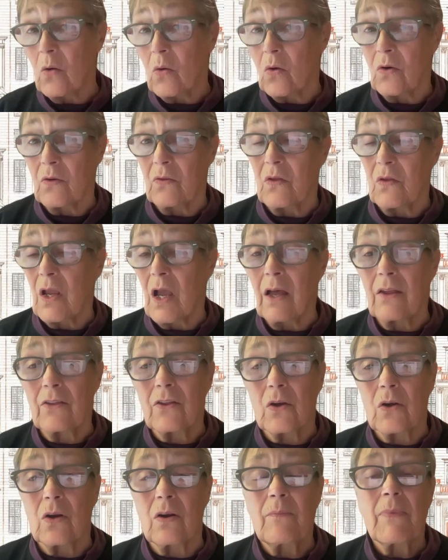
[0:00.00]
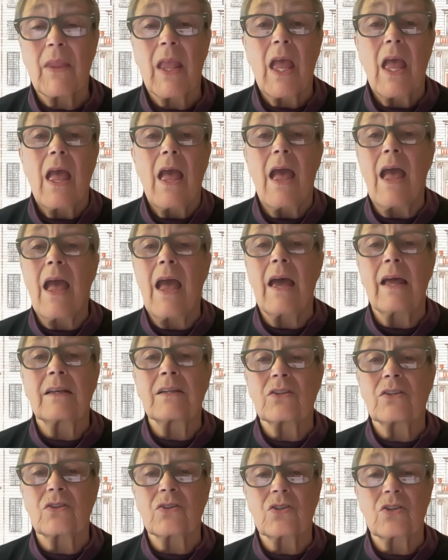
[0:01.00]
or the other.
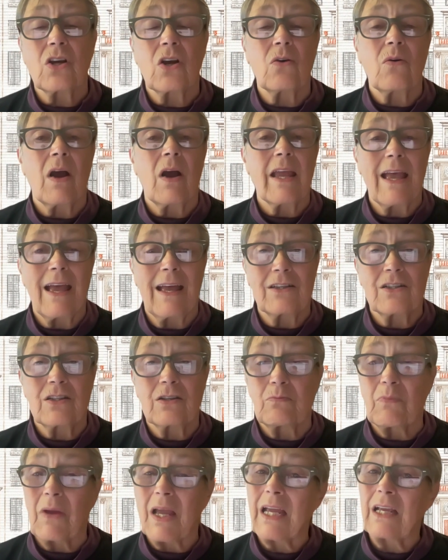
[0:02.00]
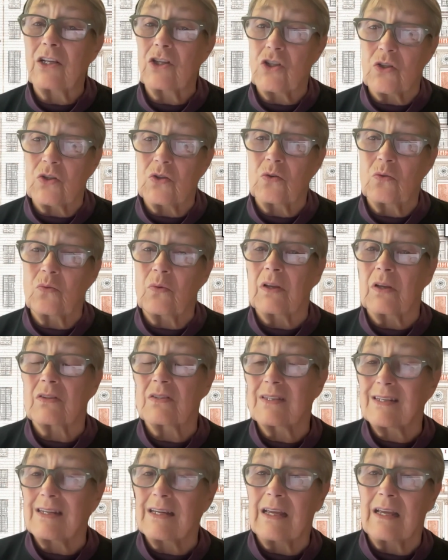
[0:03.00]
And so I had to make do with
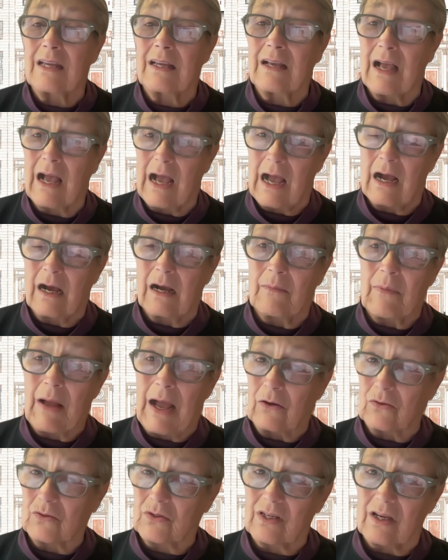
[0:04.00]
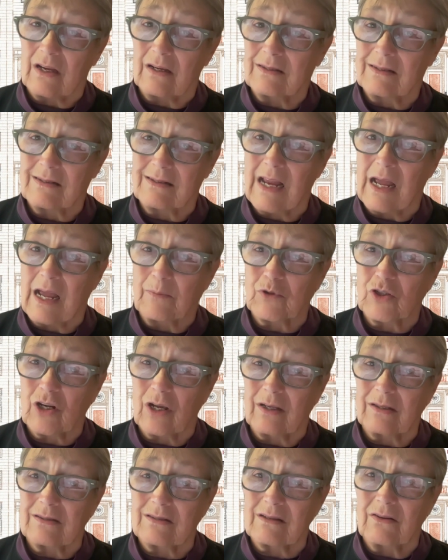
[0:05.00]
seeing outside
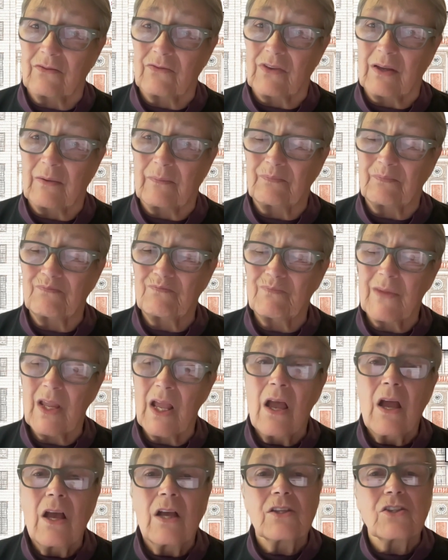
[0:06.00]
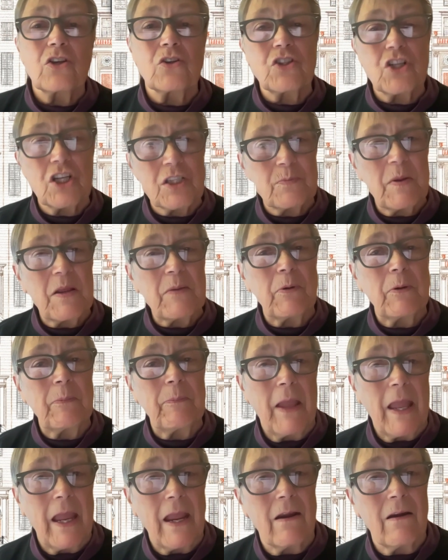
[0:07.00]
snapshots of them. So just be
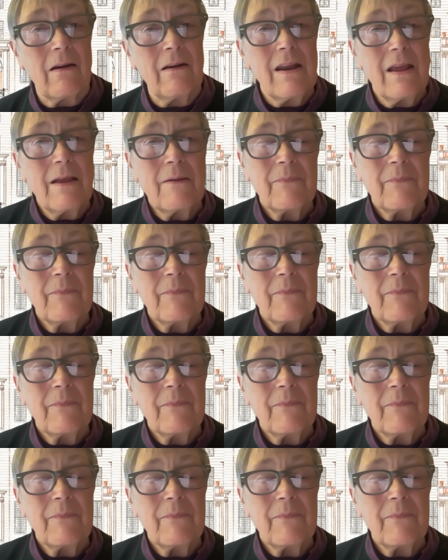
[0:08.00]
prepared